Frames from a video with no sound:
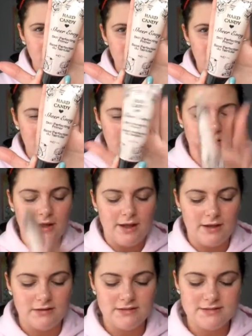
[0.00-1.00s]
Primer,
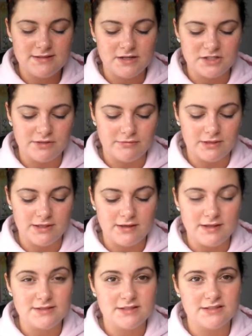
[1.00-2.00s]
and this is actually really
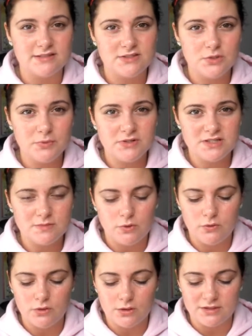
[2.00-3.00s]
nice because it's super
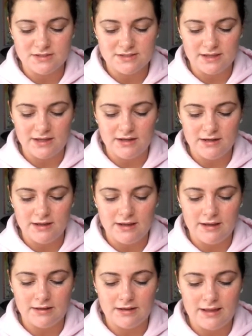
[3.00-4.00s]
smooth on the skin
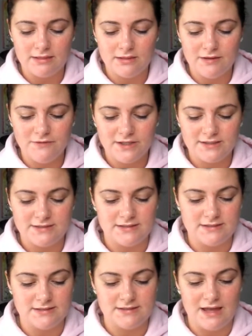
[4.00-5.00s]
and I love the
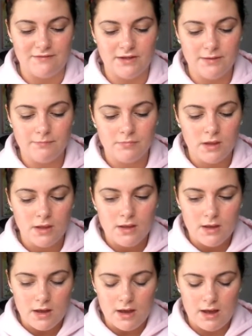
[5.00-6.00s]
consistency of it.
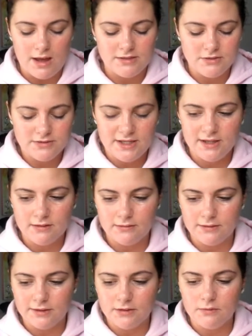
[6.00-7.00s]
I do take a
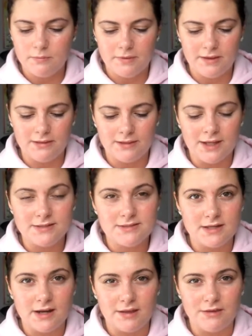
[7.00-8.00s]
little bit less
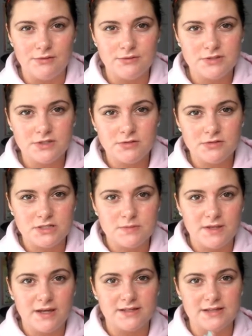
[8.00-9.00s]
than I used to just
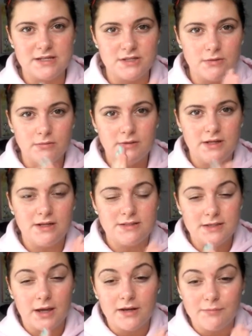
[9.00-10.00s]
because I don't need a
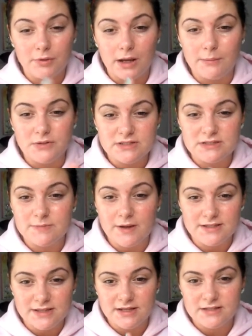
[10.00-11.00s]
ton of primer since my
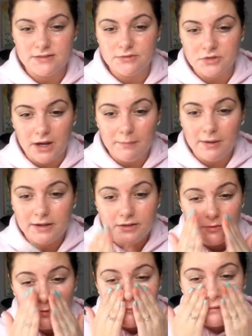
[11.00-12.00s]
skin is so dry, but I
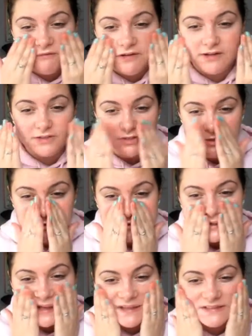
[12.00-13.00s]
do want my foundation to
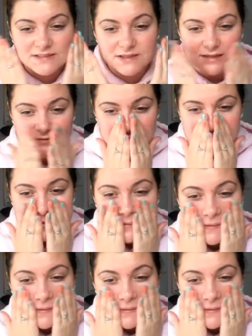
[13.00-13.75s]
look nice and even.